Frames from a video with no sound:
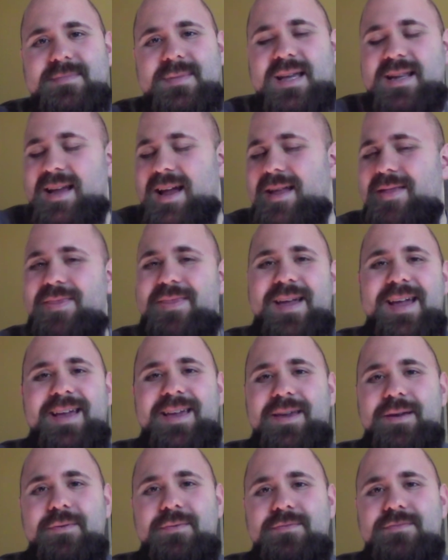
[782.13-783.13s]
And again,
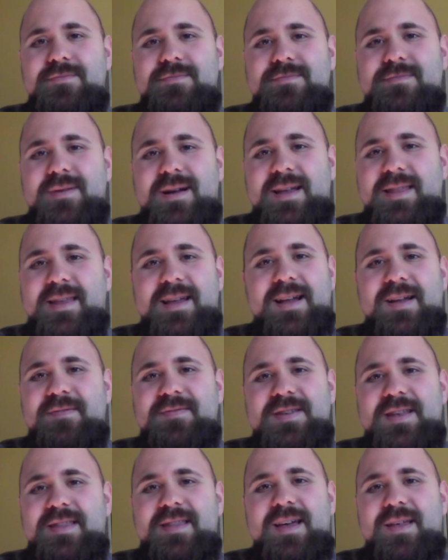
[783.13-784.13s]
thank you. I think I've
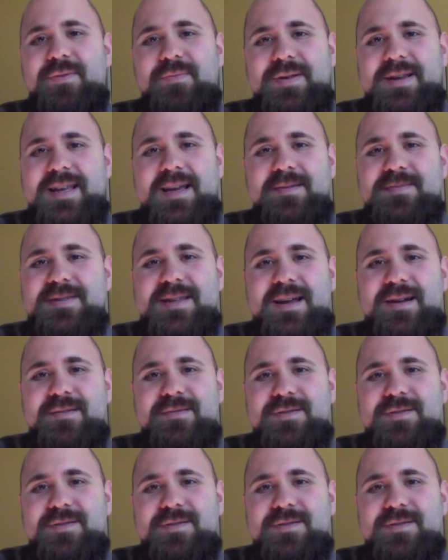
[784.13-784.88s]
said that 3 times now.